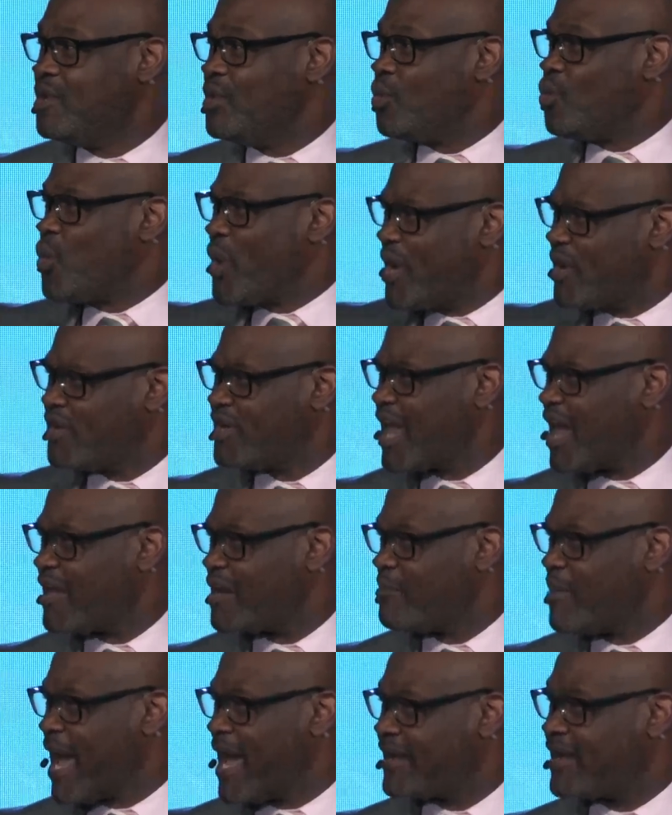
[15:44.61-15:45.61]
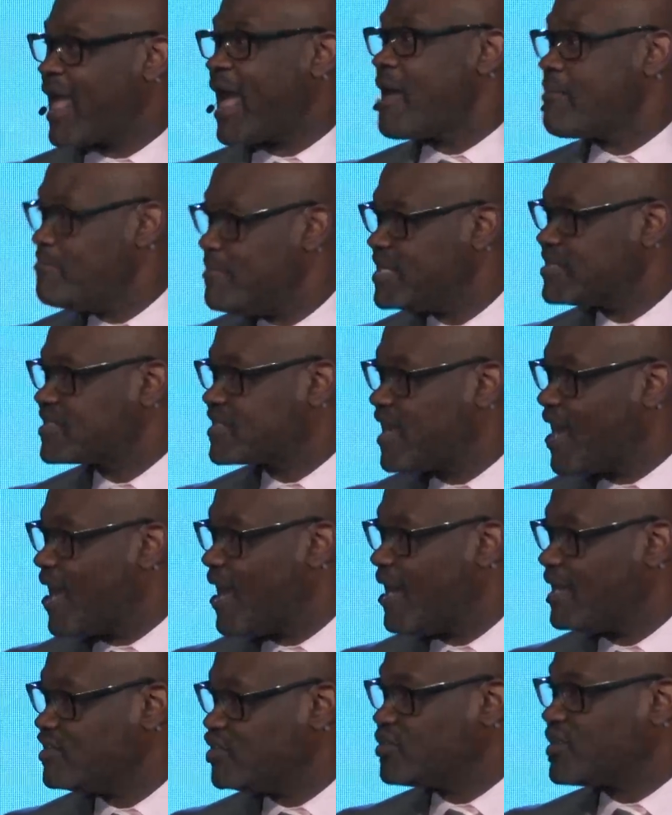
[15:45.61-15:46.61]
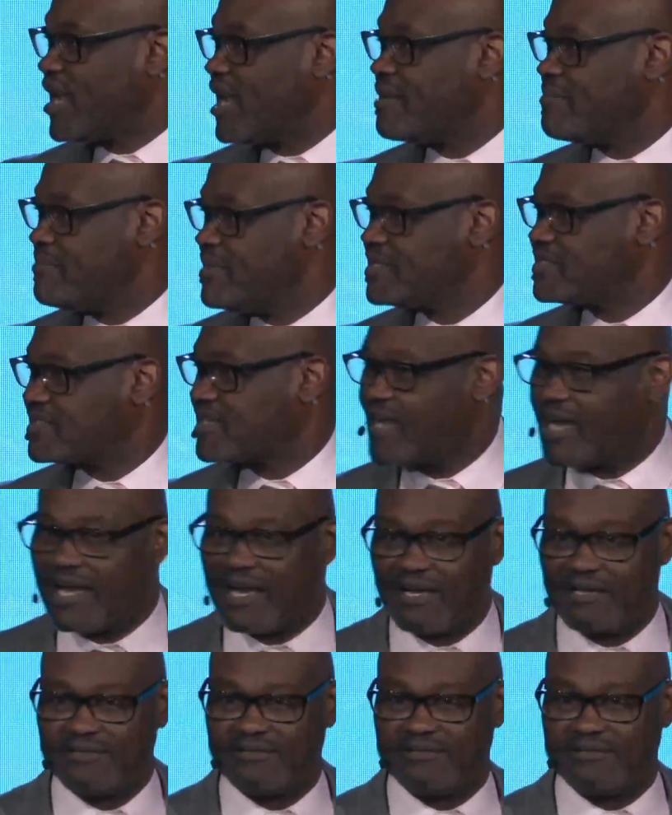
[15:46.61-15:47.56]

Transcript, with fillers: weirded out about it. I miss God. You can't miss God.